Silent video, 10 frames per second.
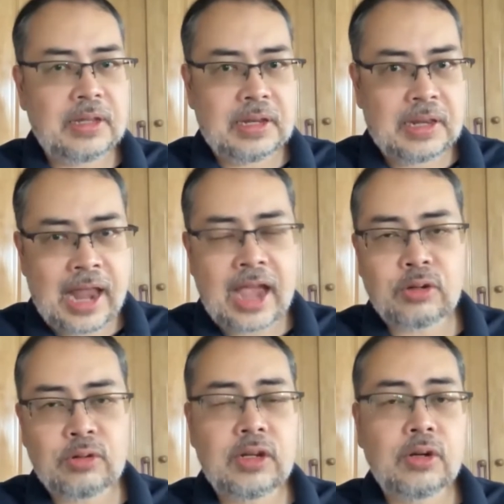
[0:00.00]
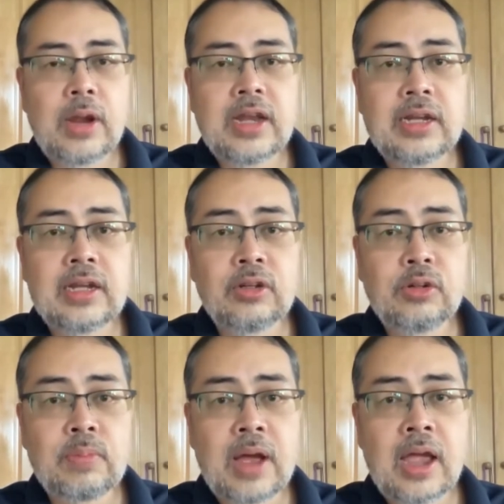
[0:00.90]
like to integrate it
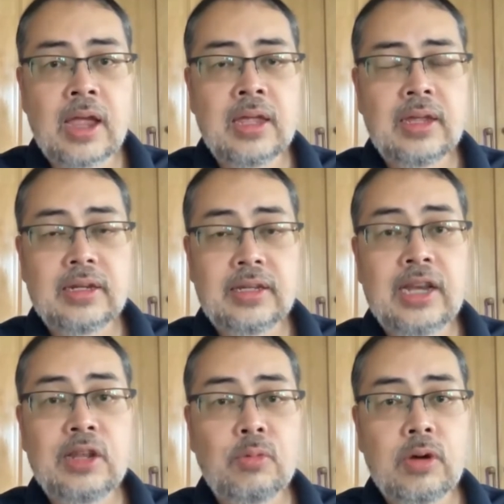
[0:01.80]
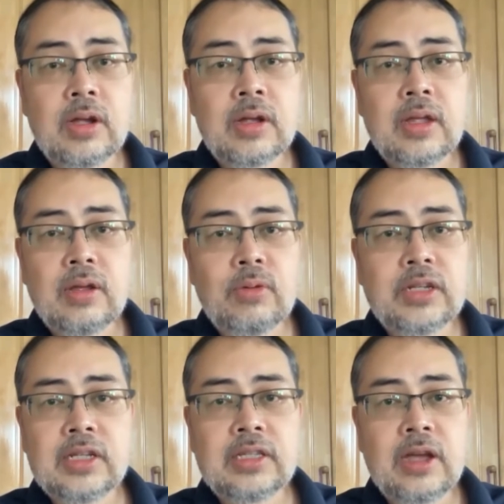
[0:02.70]
into my daily work,
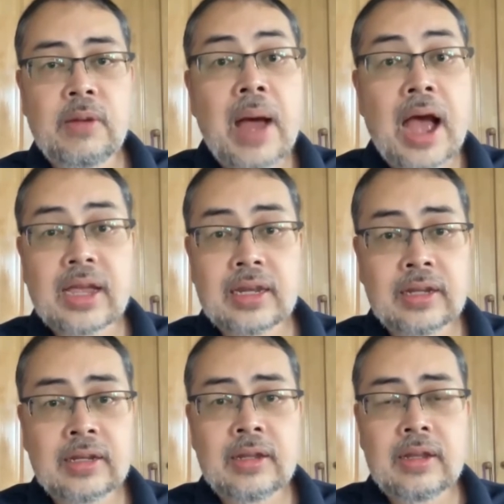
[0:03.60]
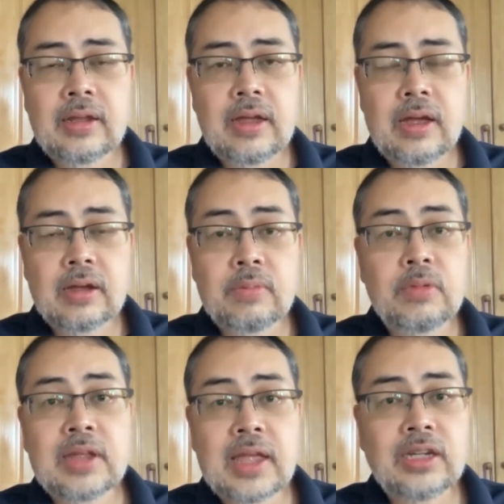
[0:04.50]
which is marketing,
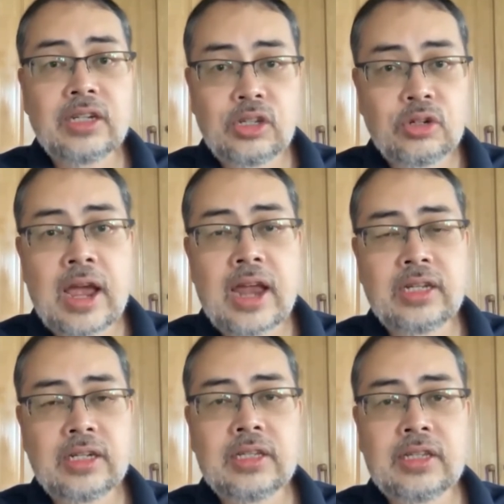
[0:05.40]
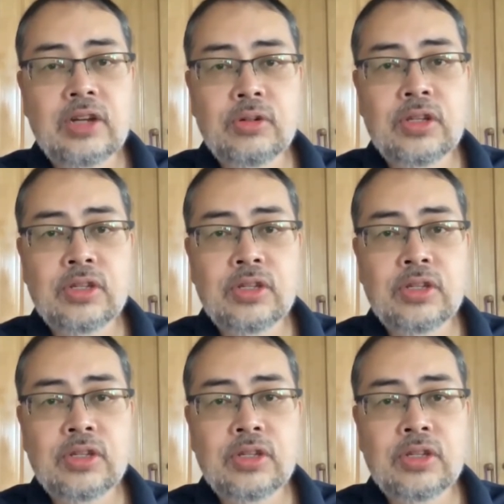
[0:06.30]
communication strategy, etc.